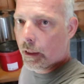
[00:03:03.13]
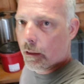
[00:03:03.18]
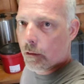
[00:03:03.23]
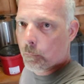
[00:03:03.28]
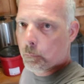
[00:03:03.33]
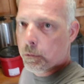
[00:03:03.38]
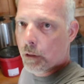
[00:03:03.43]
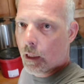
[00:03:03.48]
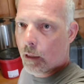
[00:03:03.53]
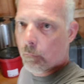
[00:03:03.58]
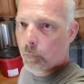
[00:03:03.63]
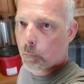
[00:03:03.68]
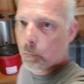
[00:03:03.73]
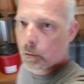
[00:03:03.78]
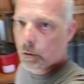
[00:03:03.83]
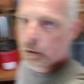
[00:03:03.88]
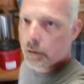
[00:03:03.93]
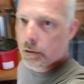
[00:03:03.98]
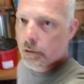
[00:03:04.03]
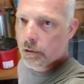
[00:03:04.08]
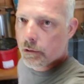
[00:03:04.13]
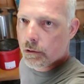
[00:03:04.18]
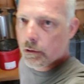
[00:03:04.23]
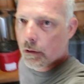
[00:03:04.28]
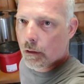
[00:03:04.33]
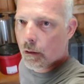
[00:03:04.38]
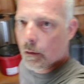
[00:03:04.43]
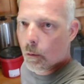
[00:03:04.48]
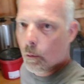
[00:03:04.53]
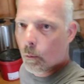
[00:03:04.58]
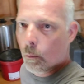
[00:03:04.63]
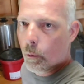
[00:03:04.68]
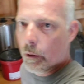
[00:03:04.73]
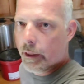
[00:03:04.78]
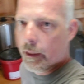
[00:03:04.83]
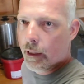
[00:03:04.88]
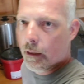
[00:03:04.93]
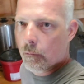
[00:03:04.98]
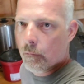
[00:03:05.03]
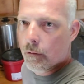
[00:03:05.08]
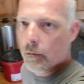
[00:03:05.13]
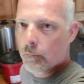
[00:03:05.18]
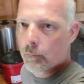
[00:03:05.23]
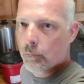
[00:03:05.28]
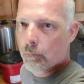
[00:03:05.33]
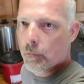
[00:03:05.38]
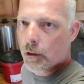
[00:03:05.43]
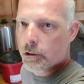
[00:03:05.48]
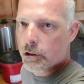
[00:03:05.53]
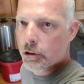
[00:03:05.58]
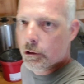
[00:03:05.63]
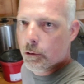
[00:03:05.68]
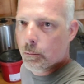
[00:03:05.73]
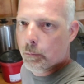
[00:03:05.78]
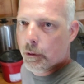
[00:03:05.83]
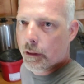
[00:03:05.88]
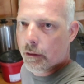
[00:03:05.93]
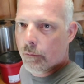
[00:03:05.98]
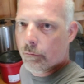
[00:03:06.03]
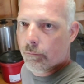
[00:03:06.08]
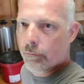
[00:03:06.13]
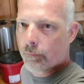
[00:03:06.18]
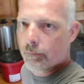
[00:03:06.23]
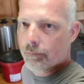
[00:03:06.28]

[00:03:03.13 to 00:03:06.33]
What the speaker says: other problem was we had much too big a,